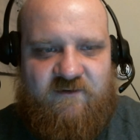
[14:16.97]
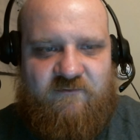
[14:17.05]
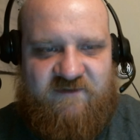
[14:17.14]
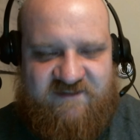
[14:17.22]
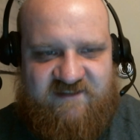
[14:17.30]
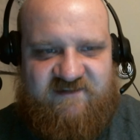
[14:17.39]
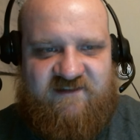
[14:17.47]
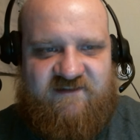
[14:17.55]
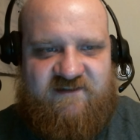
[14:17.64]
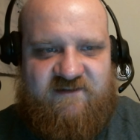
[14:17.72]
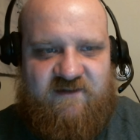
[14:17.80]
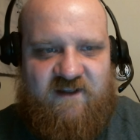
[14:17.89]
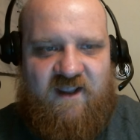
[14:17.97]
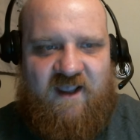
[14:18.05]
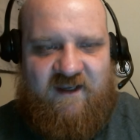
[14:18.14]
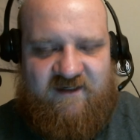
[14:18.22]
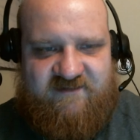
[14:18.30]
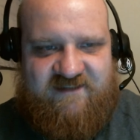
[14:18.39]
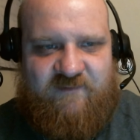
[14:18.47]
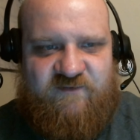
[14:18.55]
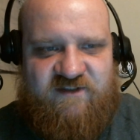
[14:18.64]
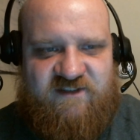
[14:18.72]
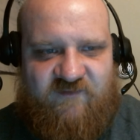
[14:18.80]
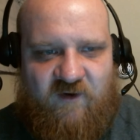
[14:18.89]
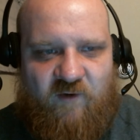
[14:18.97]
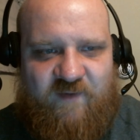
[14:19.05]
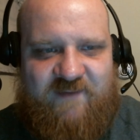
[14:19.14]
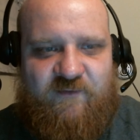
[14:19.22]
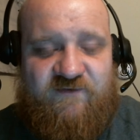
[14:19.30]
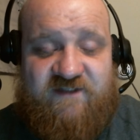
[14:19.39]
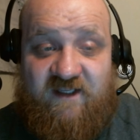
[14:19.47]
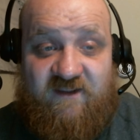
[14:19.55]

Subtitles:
resistance and acceptance of all peoples,